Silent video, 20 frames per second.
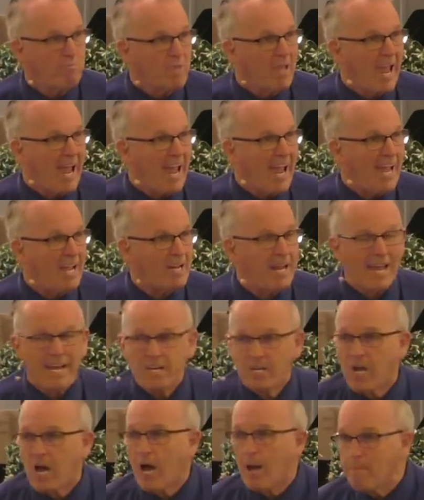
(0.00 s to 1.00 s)
and
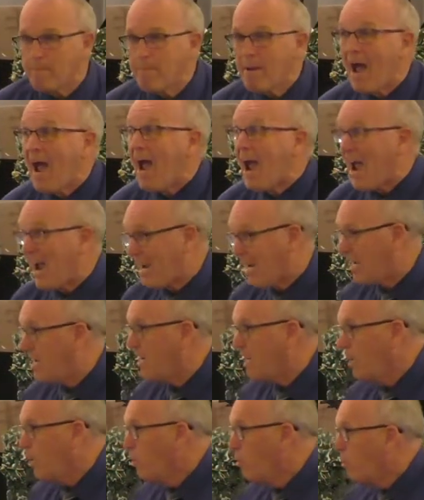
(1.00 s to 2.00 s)
come back
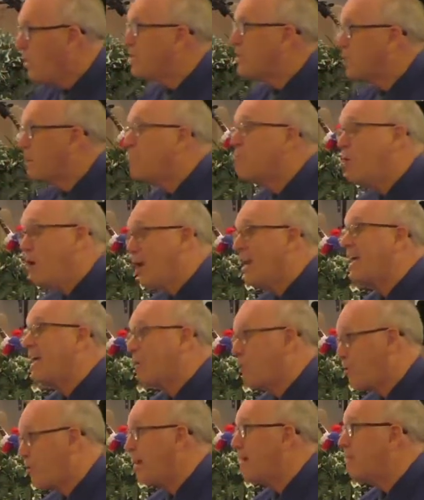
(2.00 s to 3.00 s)
with some really
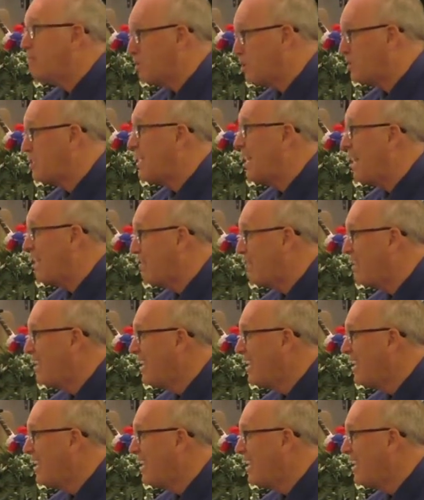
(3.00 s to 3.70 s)
incredible stuff.